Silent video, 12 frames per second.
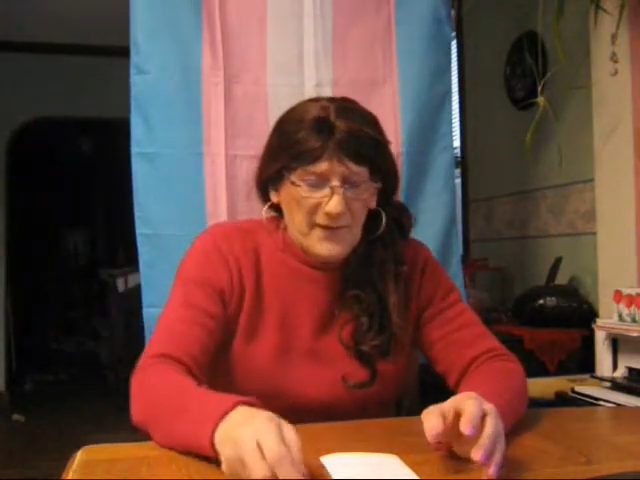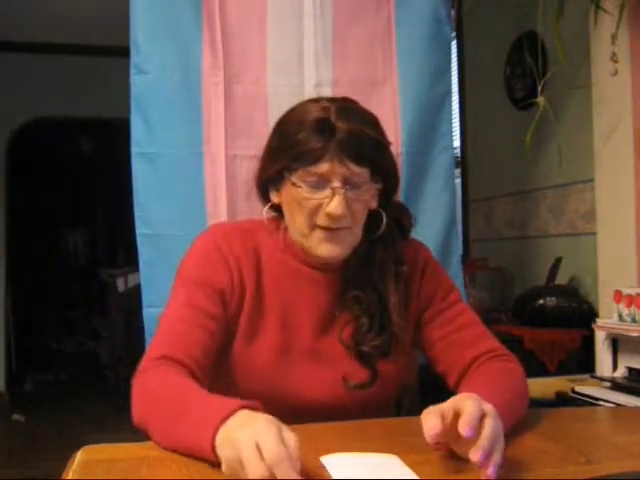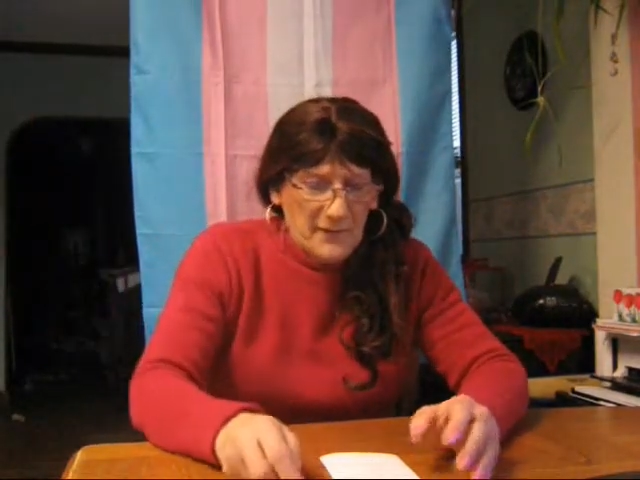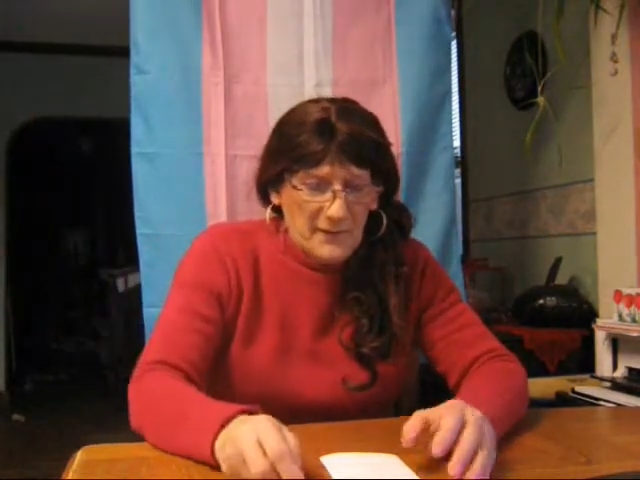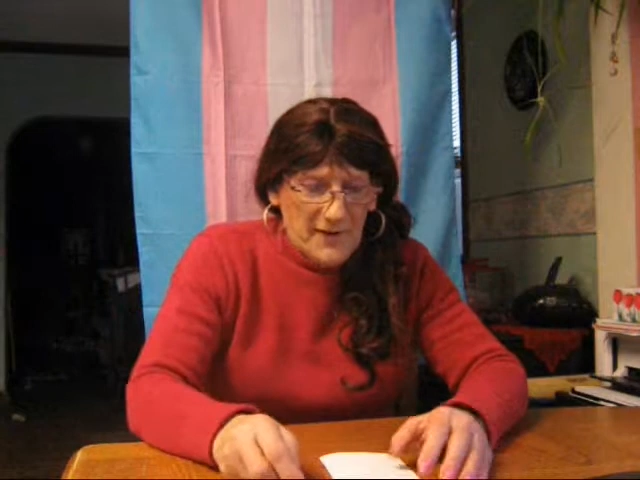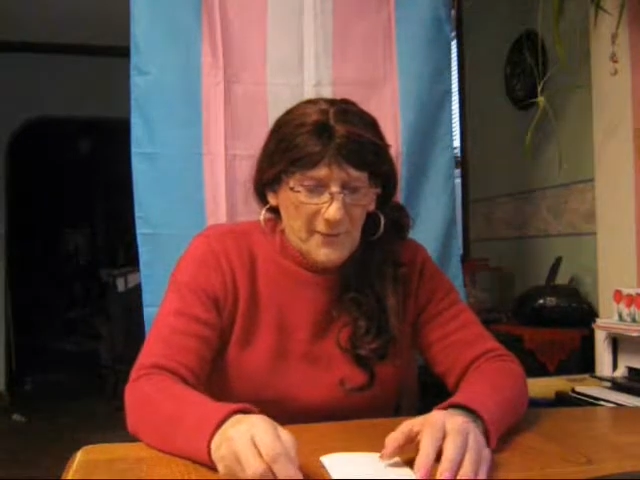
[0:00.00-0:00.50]

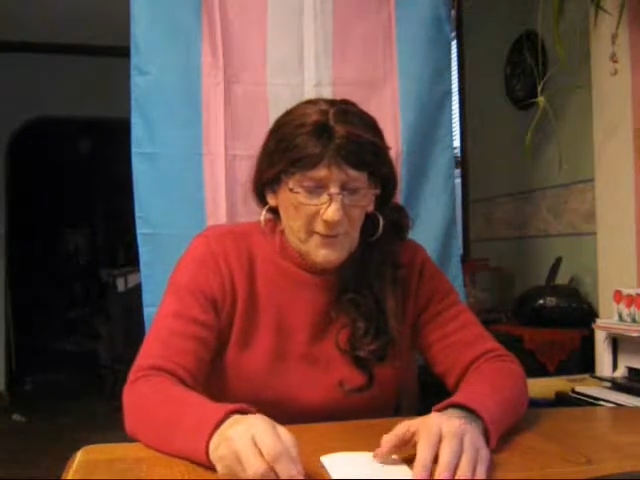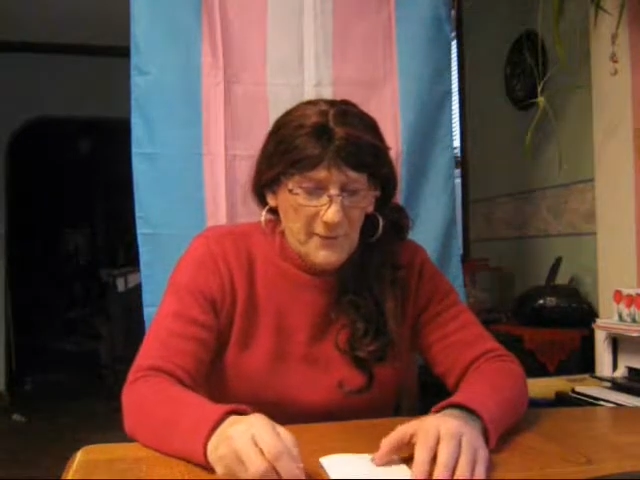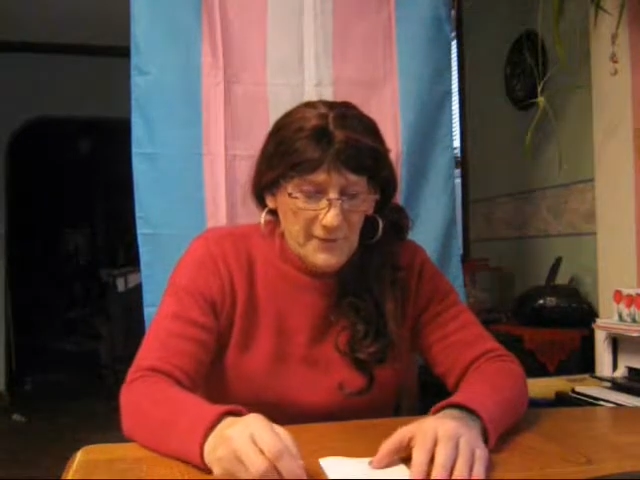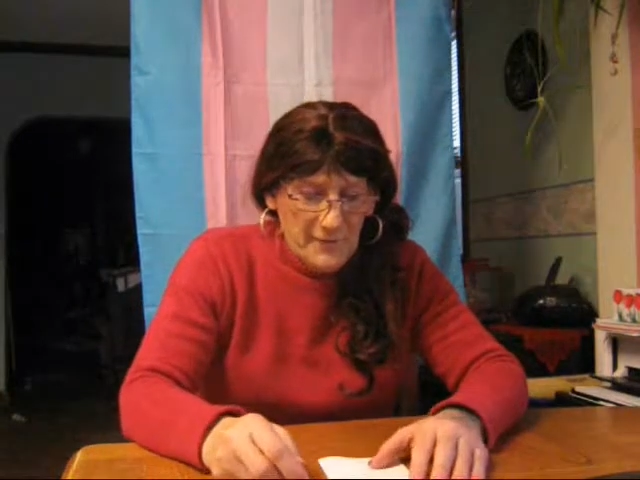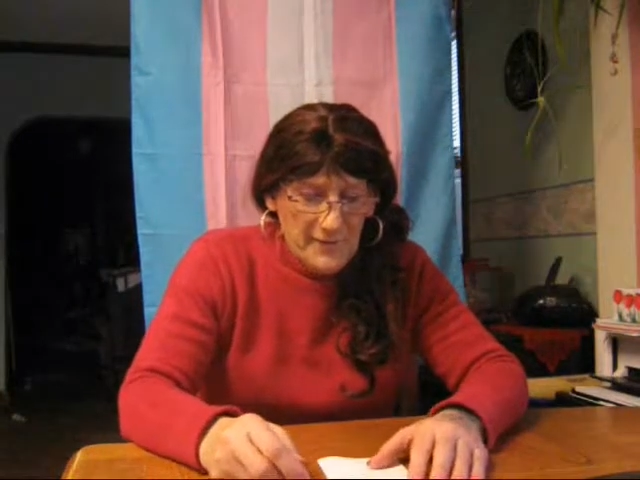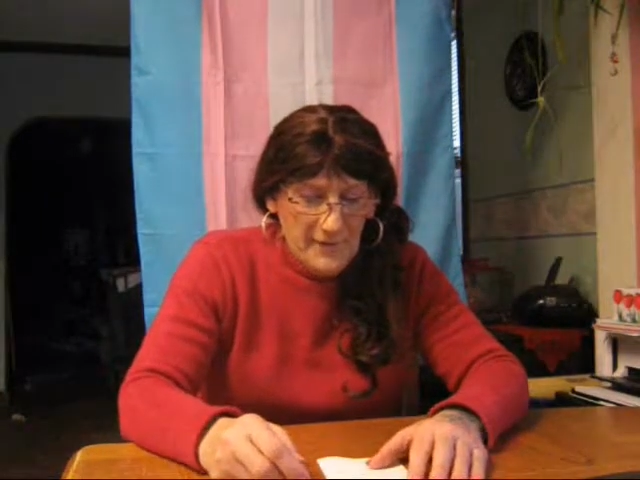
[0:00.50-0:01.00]
they are now.
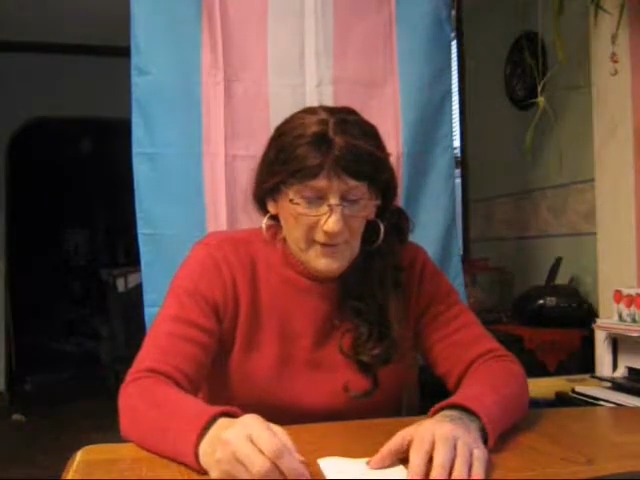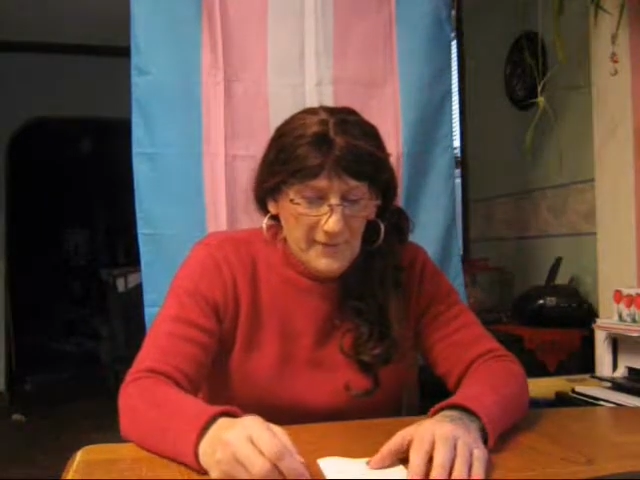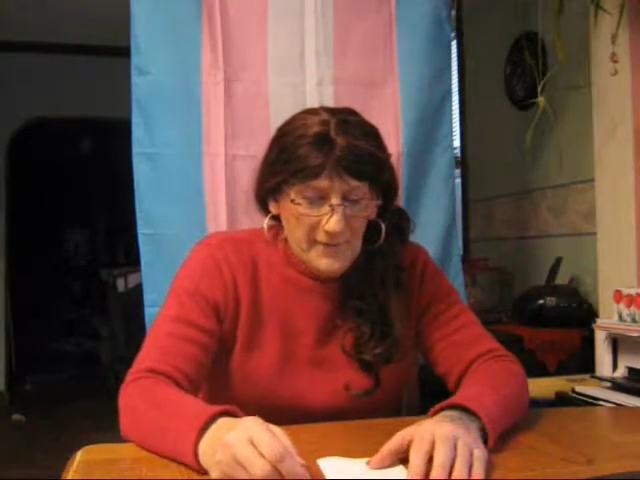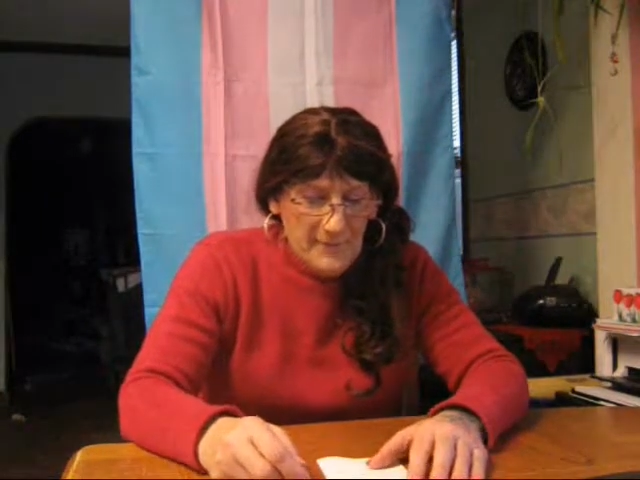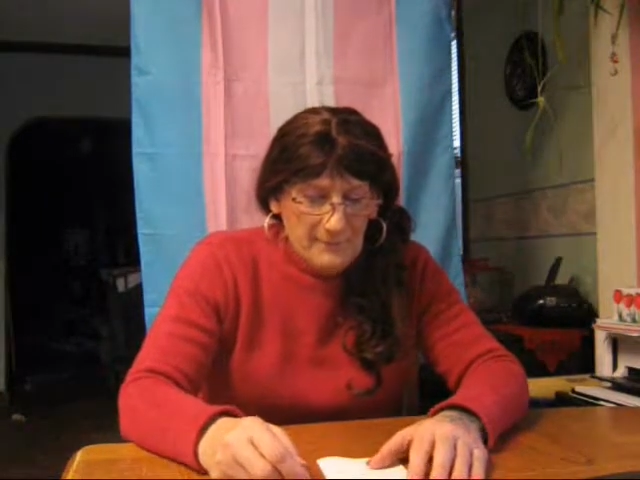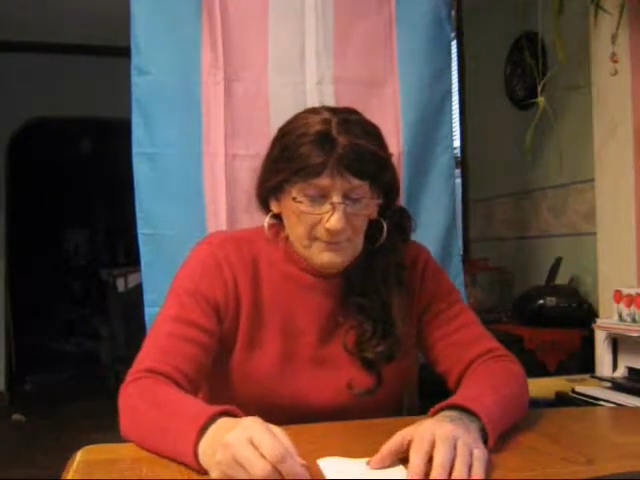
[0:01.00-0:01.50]

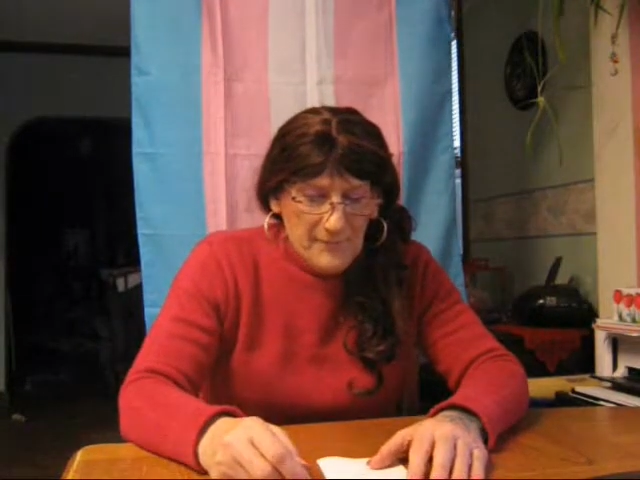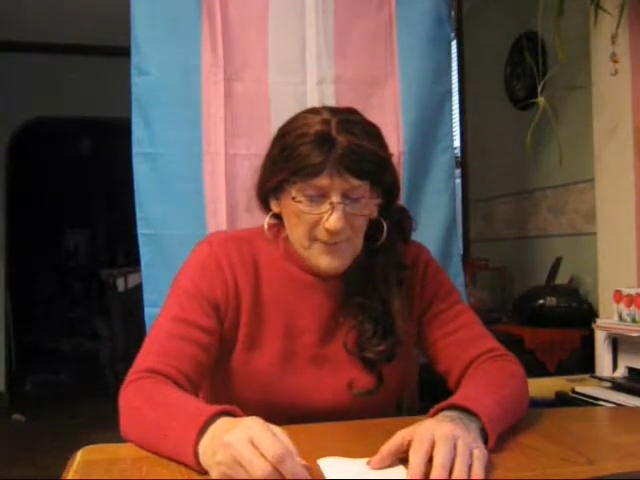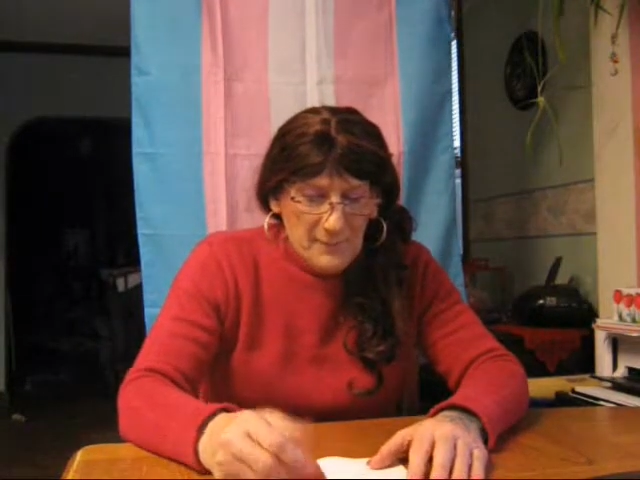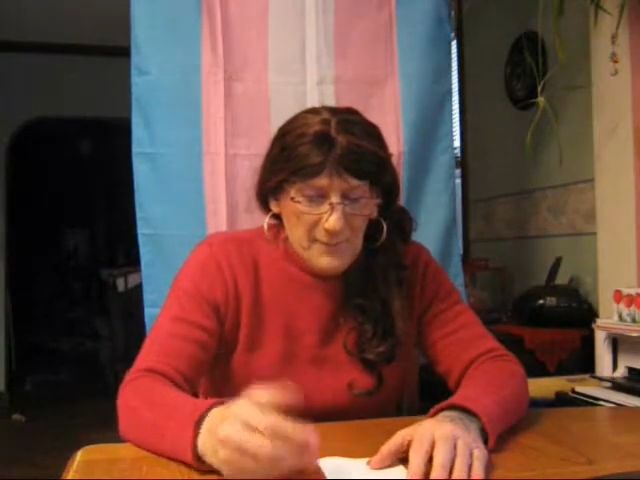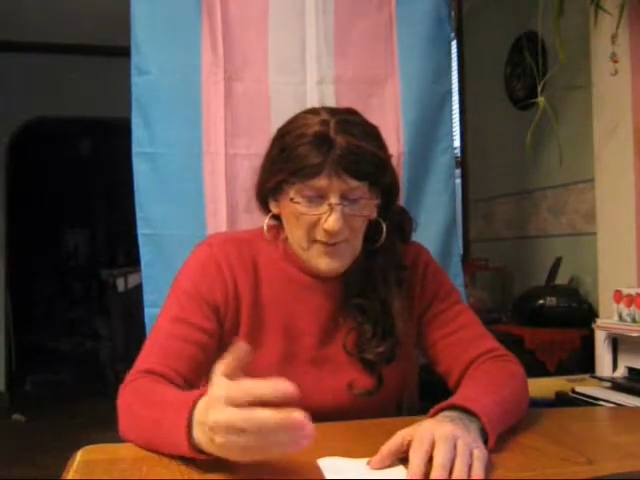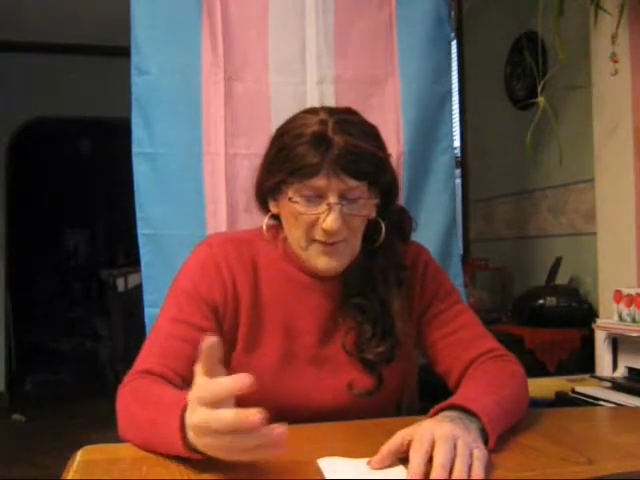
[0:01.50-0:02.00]

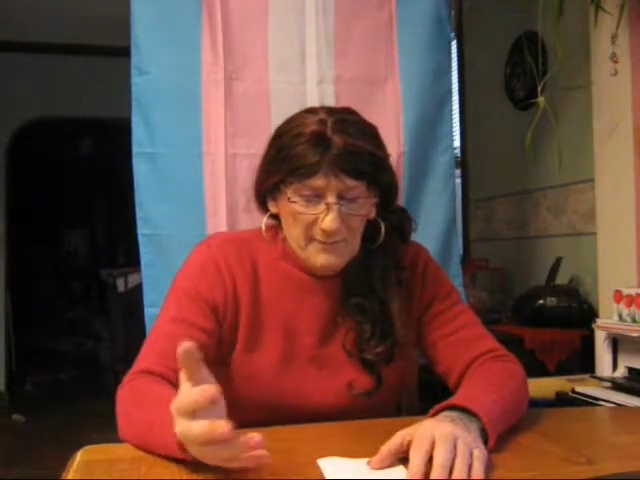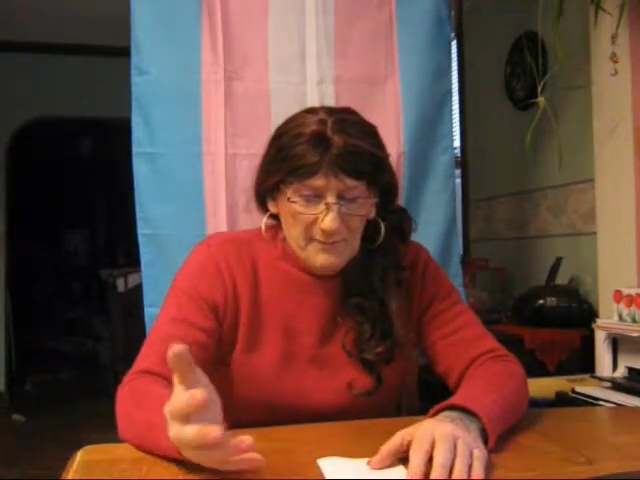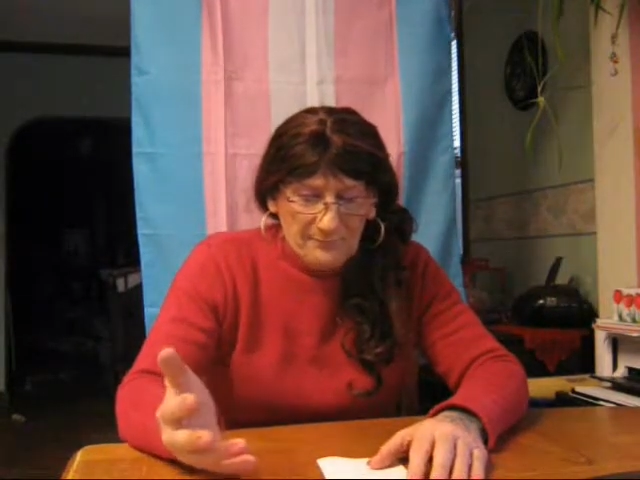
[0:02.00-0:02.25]
But